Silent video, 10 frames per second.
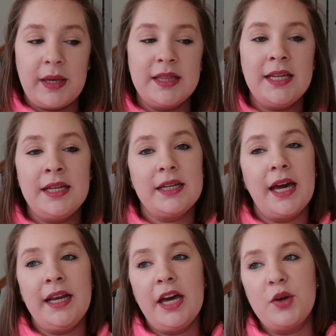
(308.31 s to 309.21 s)
And then it
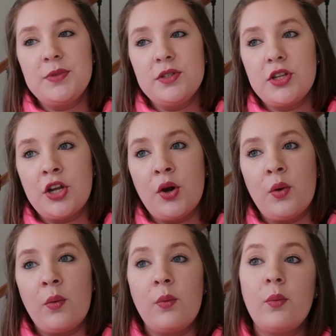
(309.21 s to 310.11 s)
kind of helps you to
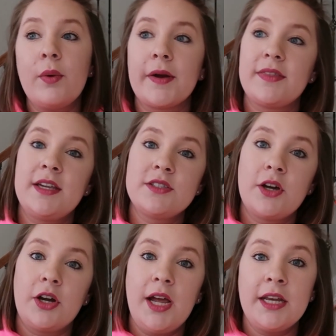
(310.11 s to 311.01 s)
know where things are,